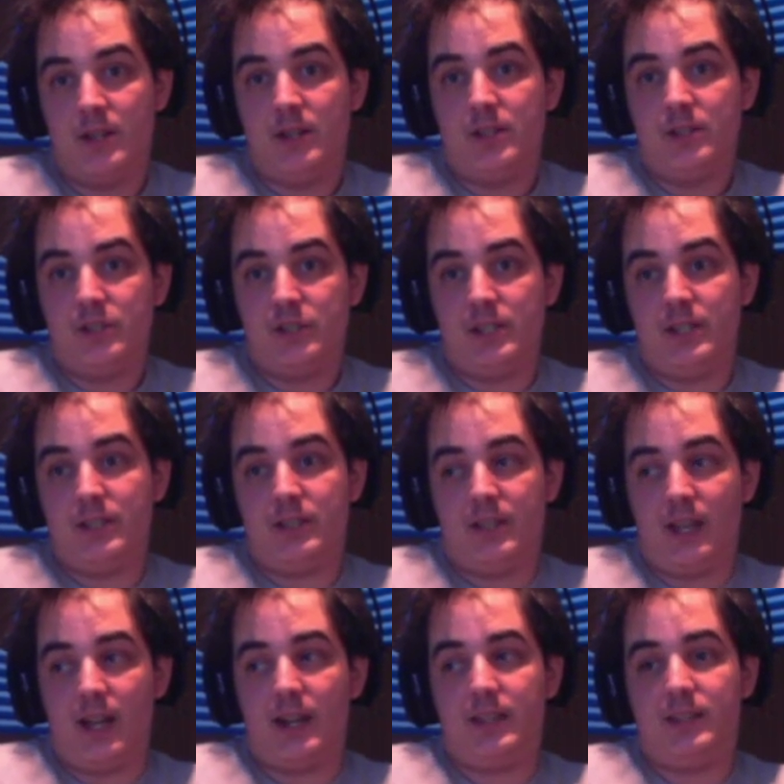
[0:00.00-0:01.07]
she
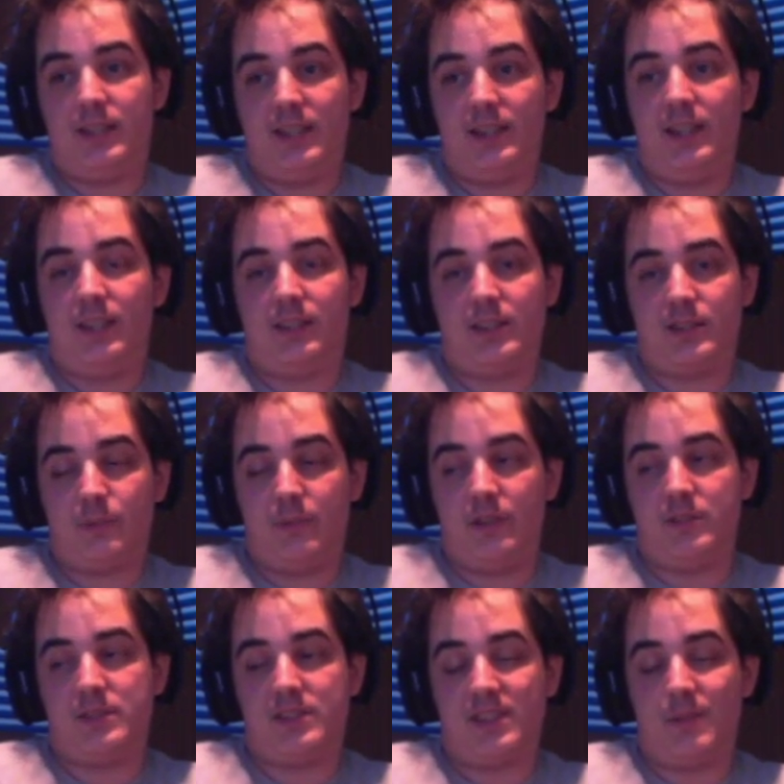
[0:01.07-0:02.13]
kind of did like this
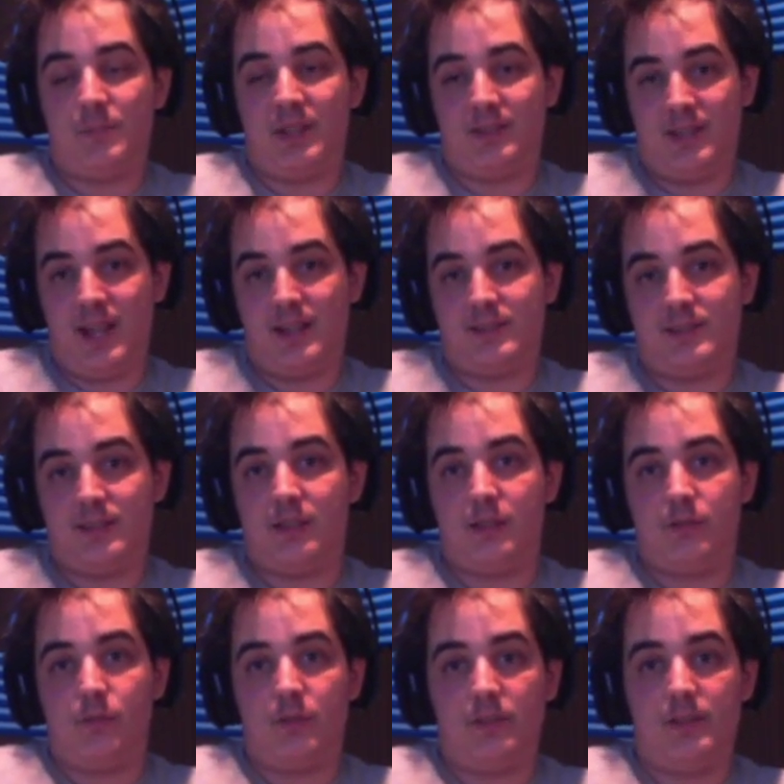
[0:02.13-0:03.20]
weird skipping dance to the
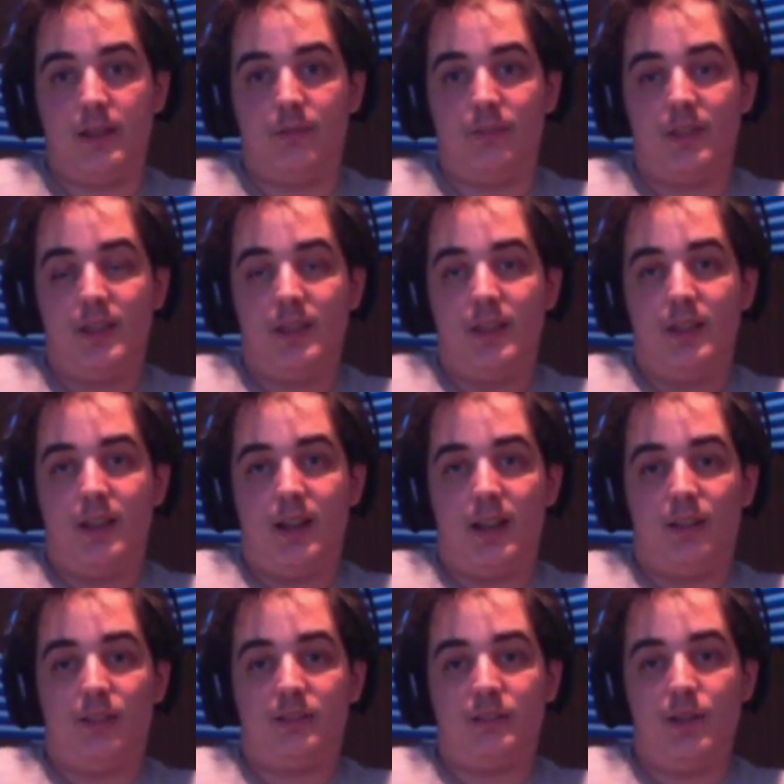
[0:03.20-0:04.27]
door and left. I
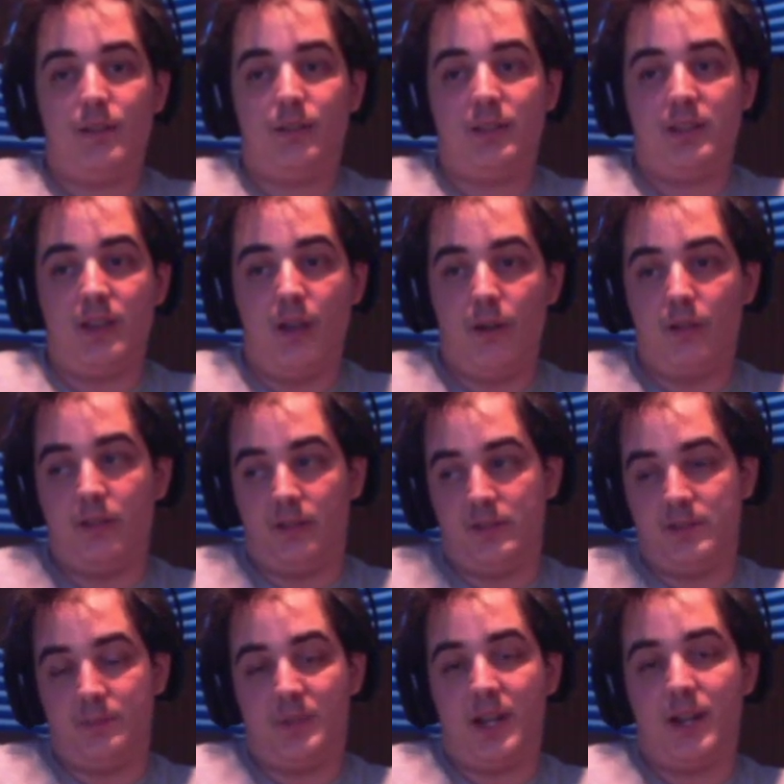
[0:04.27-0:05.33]
looked over to the owner
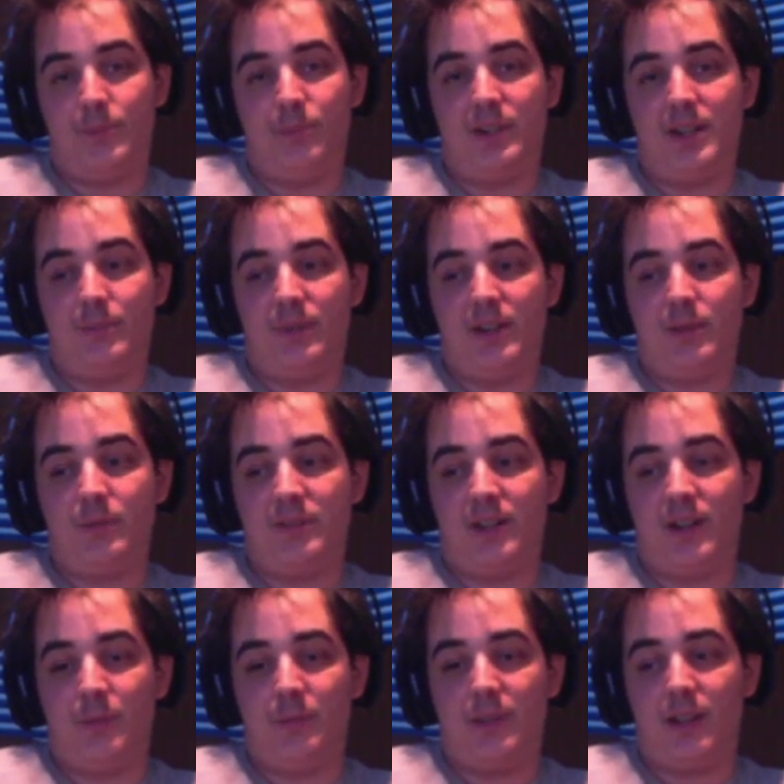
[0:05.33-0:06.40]
because I'm kind of buddy-buddy with him.
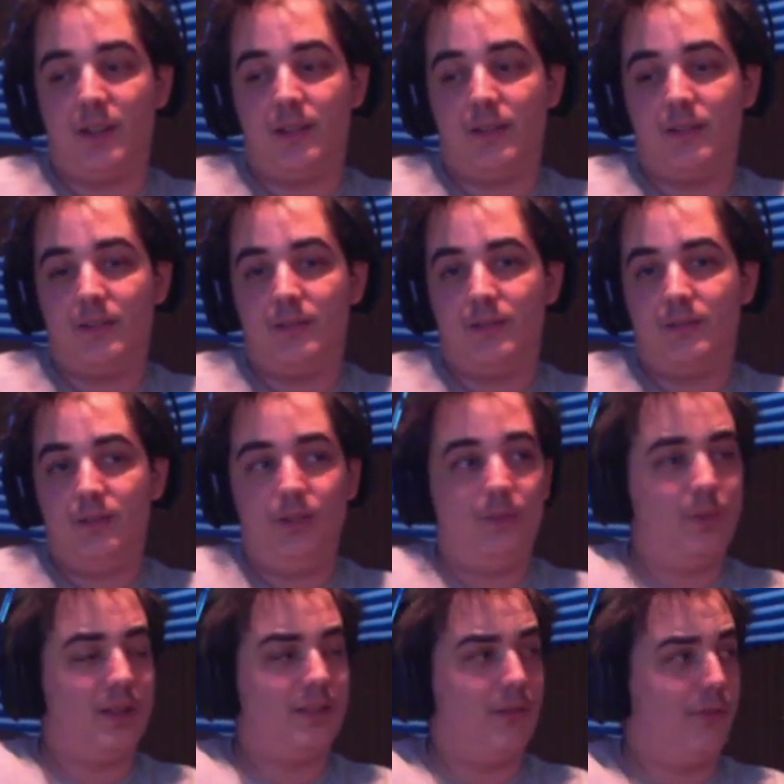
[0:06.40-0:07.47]
I'm like, dude,
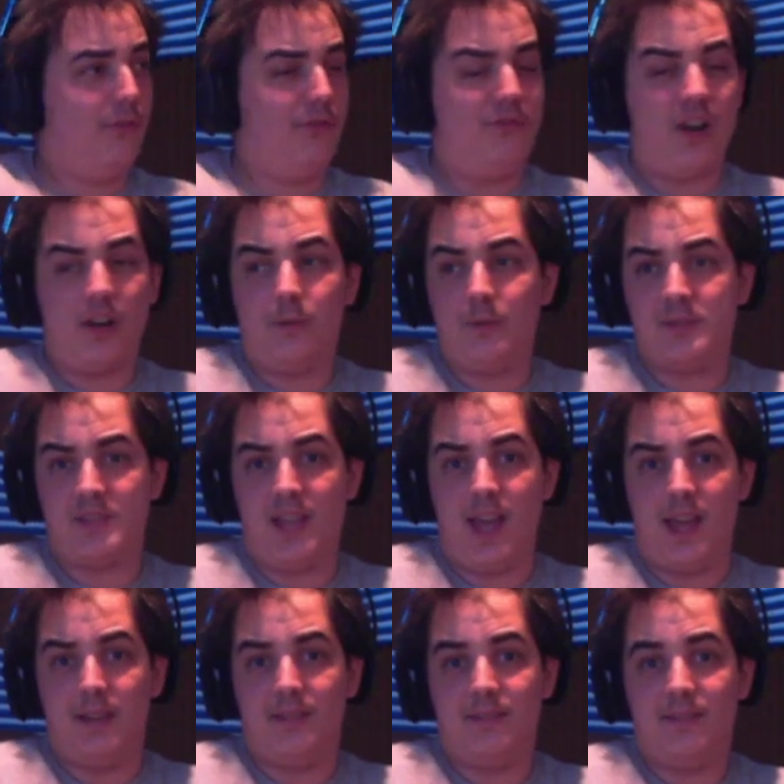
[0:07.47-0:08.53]
what the fuck was
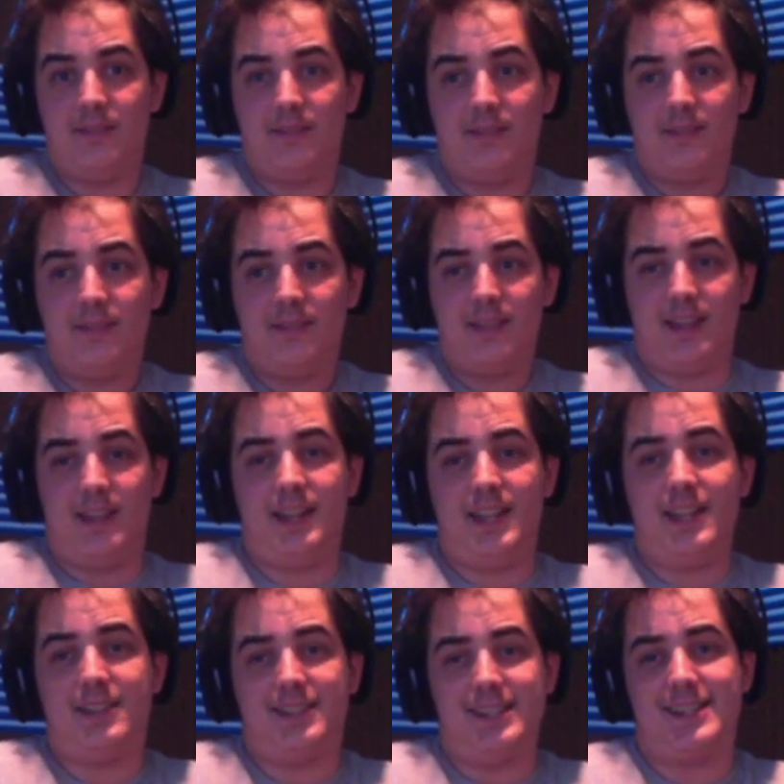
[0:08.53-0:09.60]
that? And
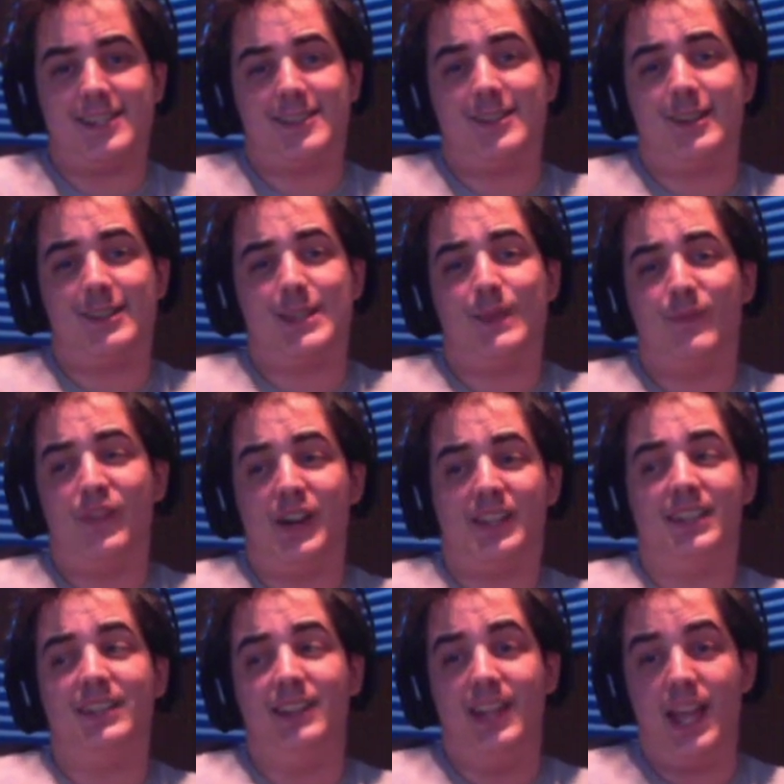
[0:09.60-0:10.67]
he just starts
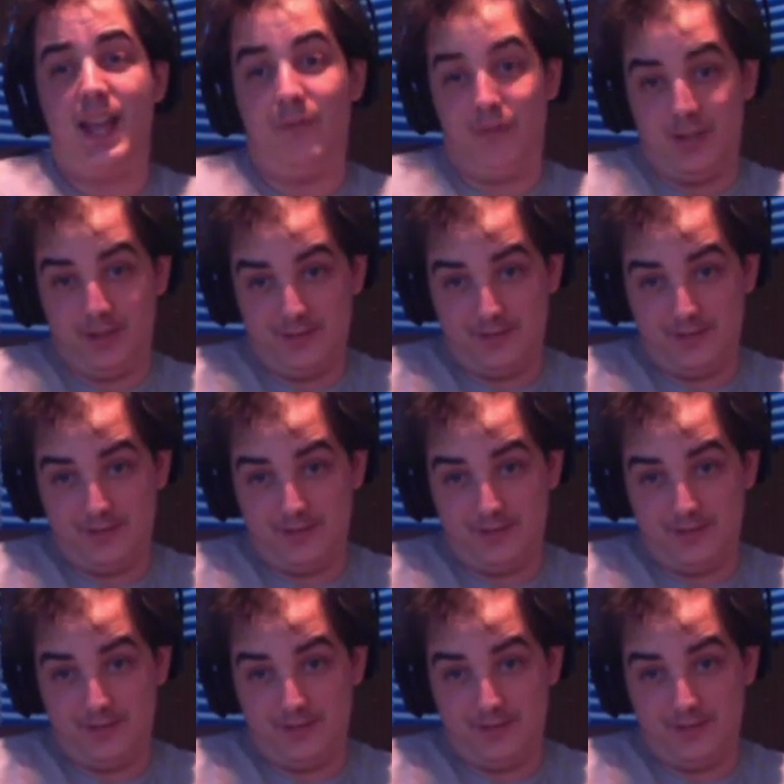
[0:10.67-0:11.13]
fucking laughing.